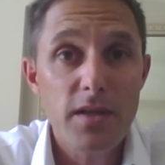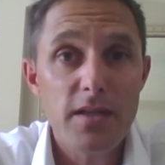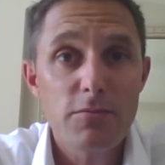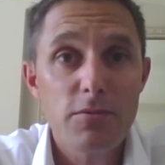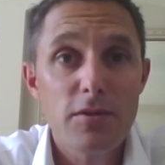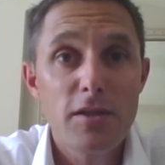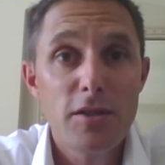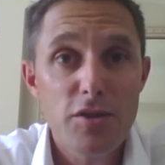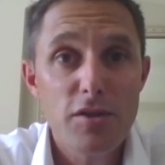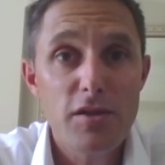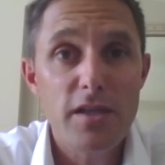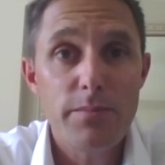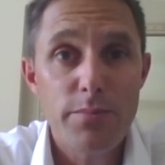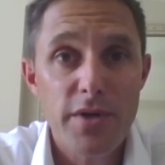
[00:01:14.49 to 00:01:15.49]
and it will
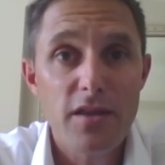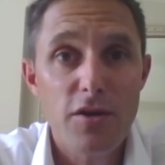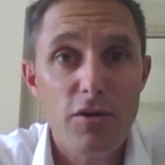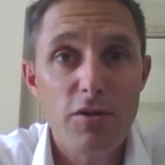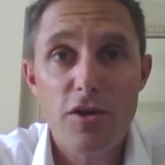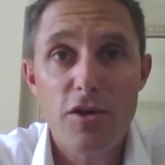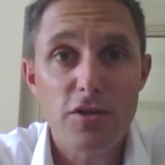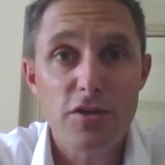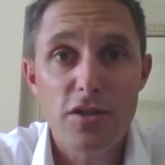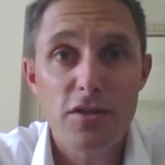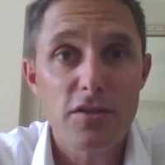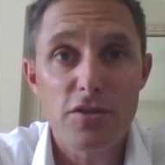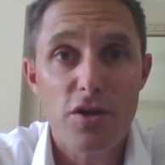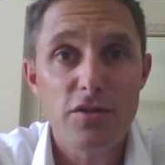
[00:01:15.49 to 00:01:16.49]
literally bring the whole
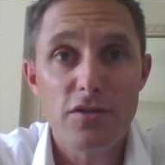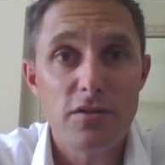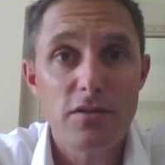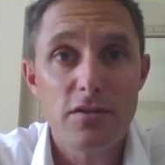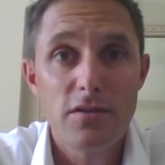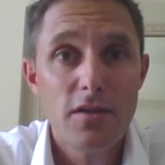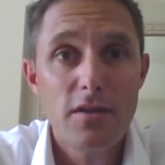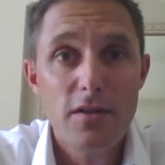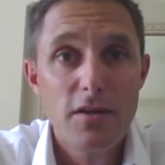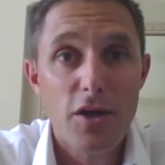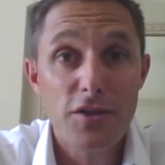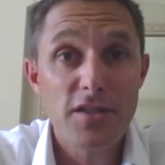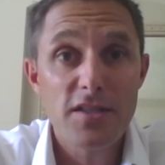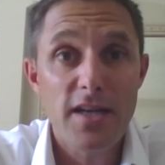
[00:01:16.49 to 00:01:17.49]
continent
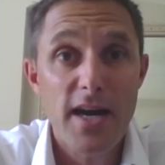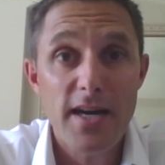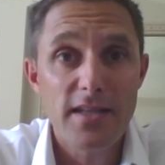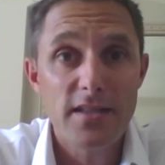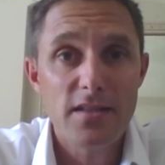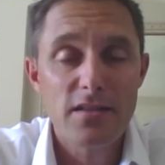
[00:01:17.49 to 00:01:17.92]
on sides,